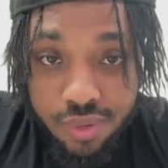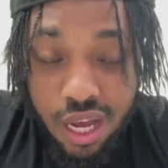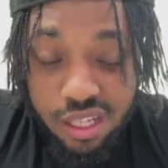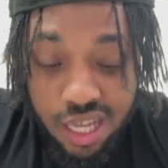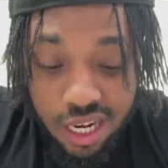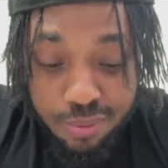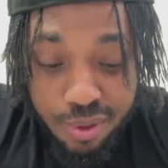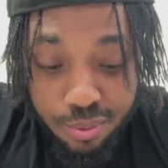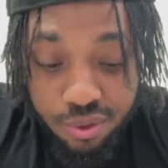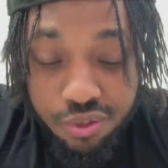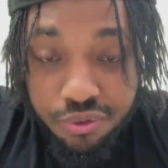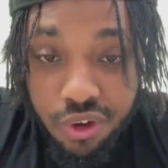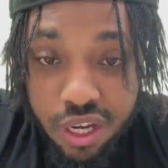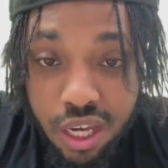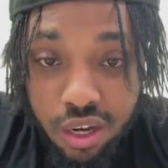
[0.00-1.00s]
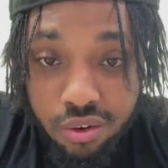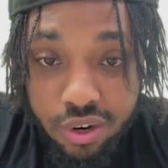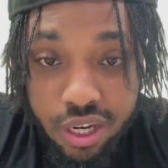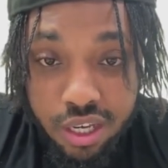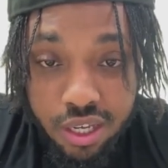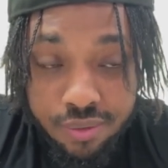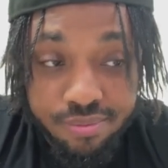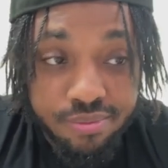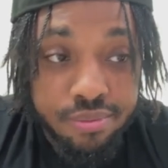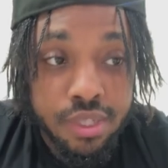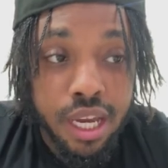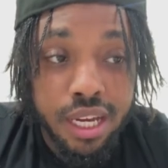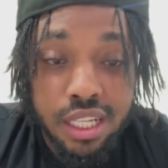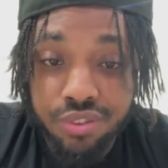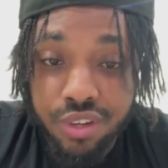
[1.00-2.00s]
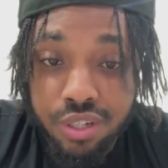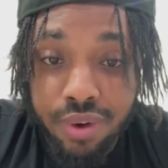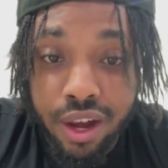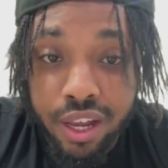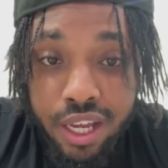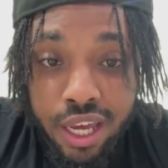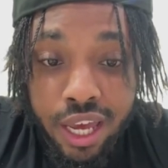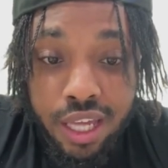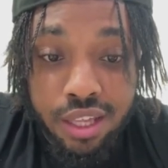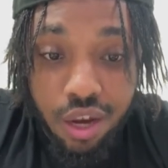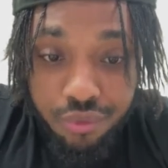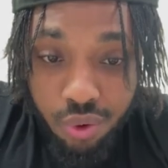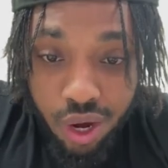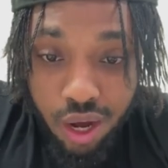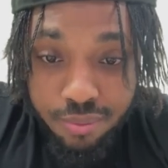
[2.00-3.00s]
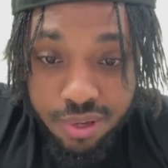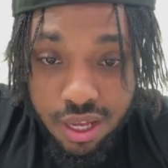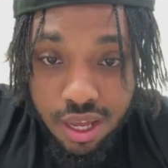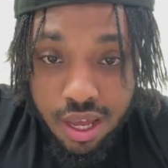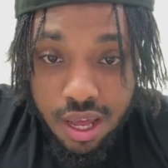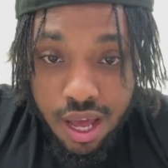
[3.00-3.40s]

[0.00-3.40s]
A lot of people is fucking greedy. And that's the reason why they can't level up.